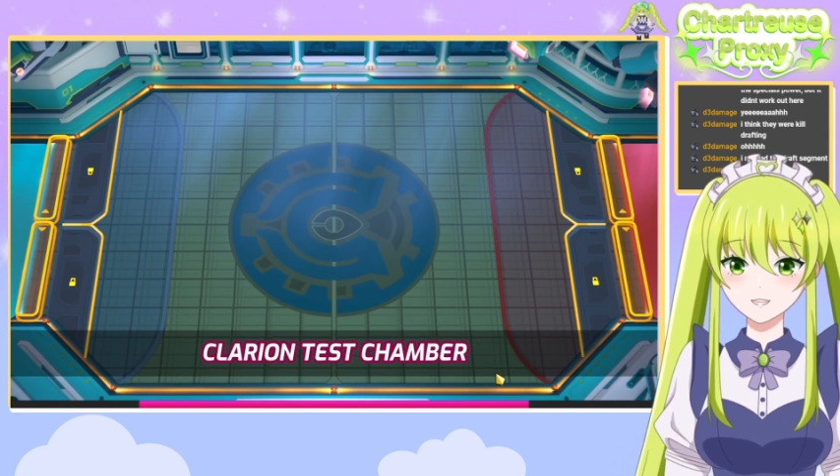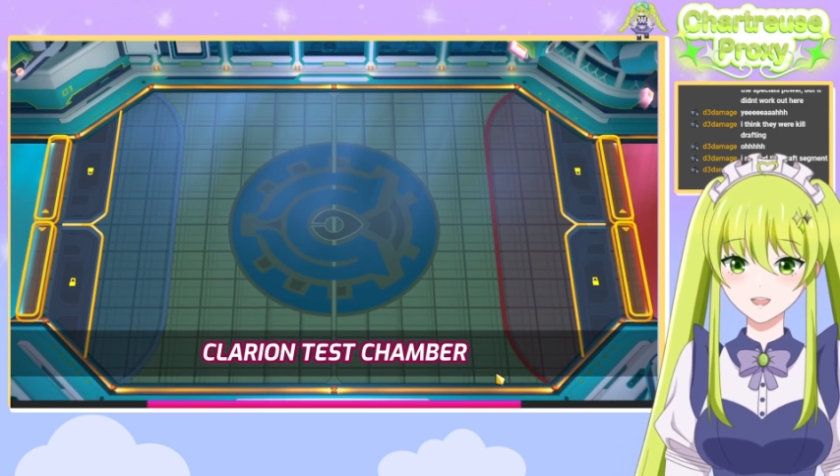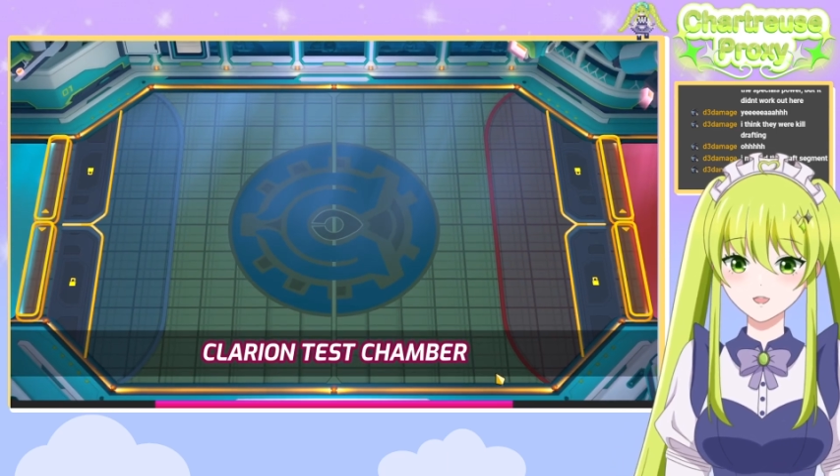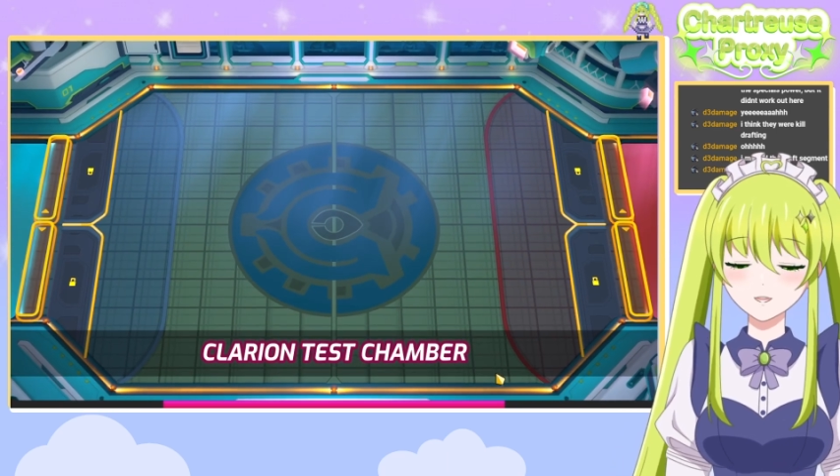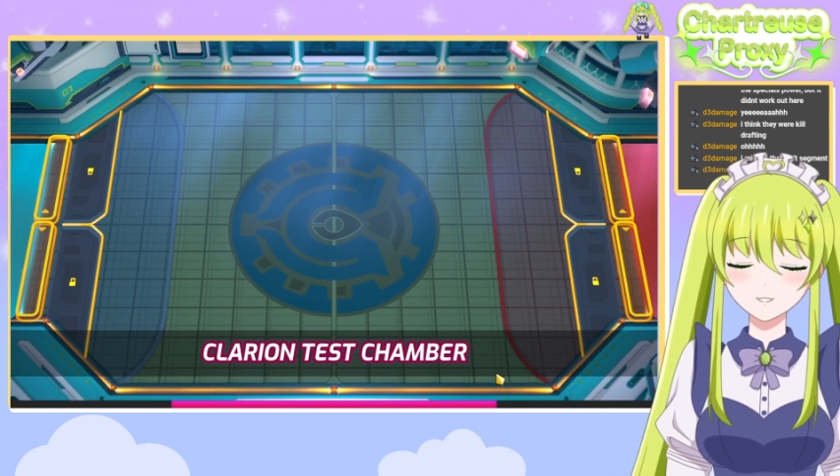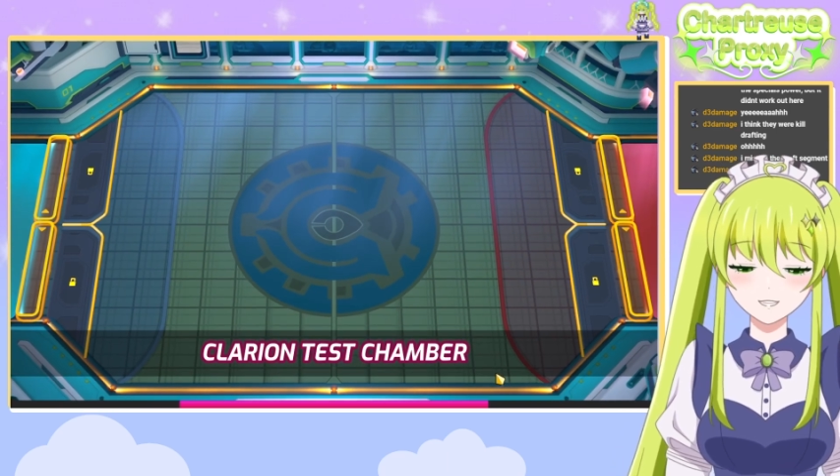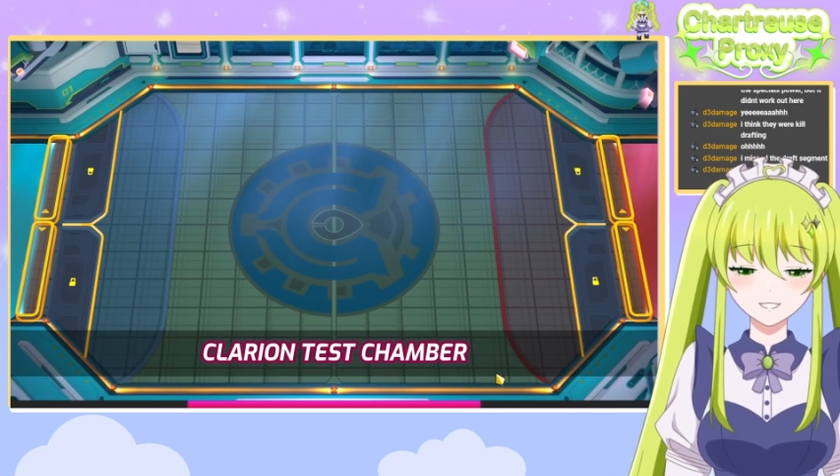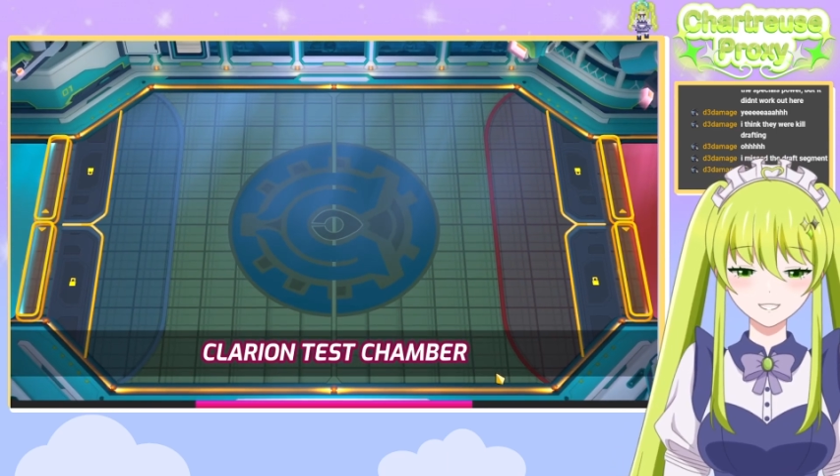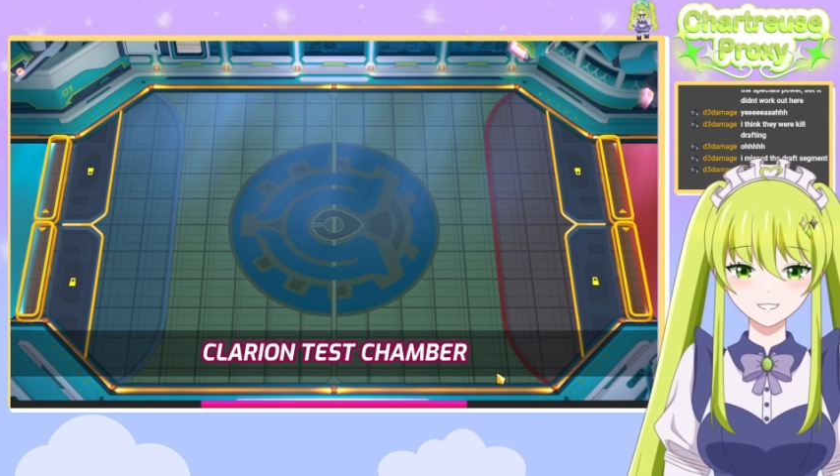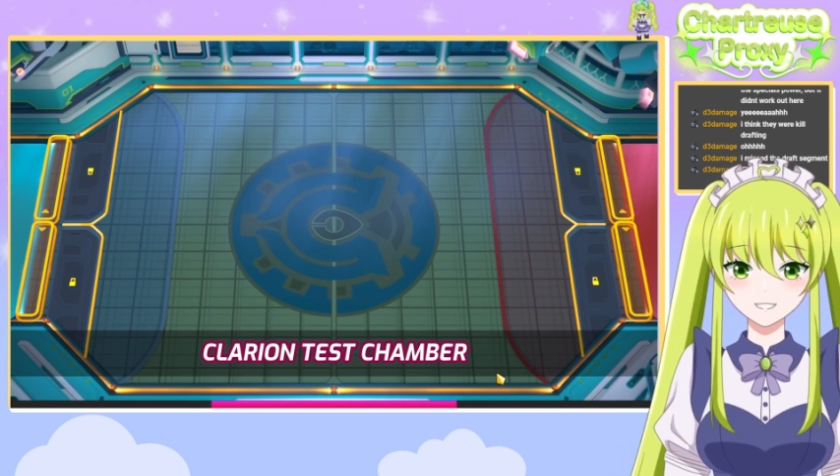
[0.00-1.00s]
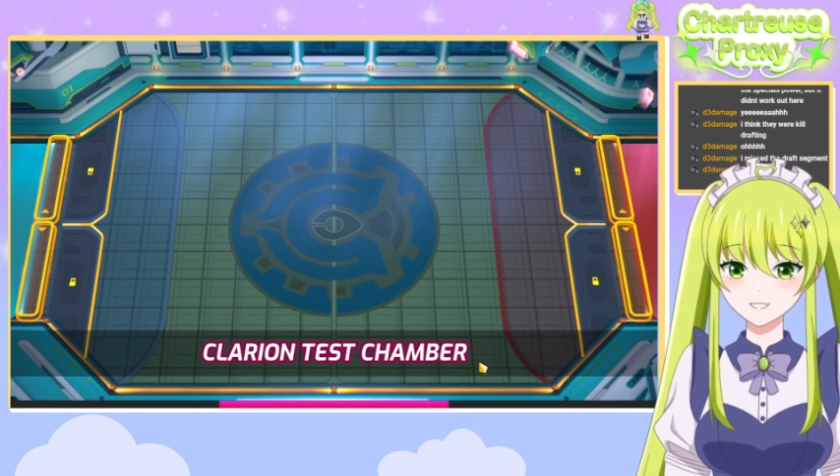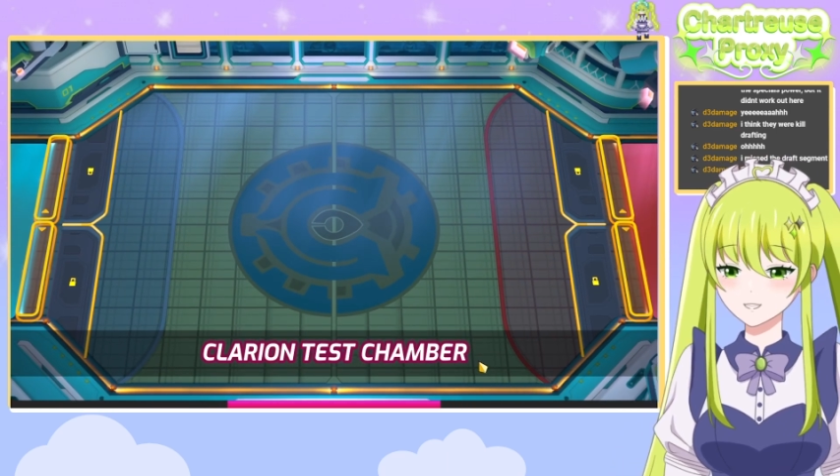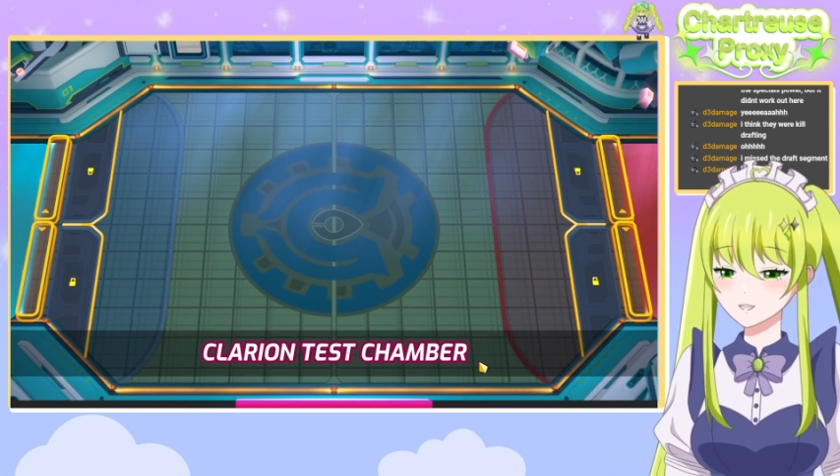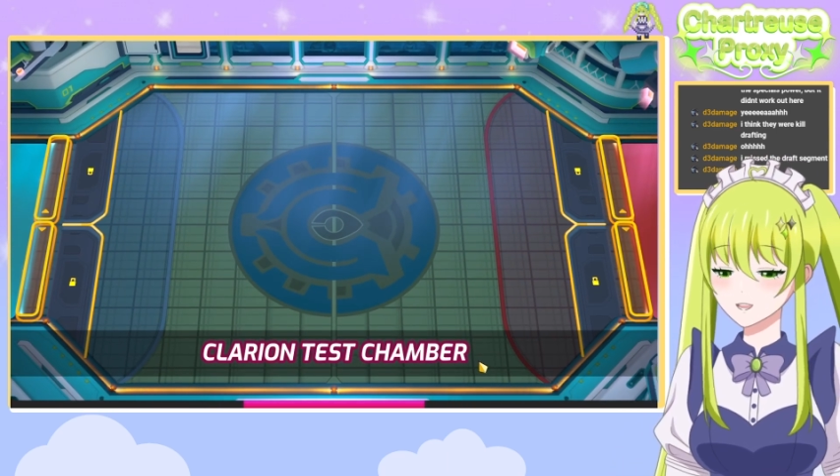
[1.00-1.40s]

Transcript: how when it's not con season,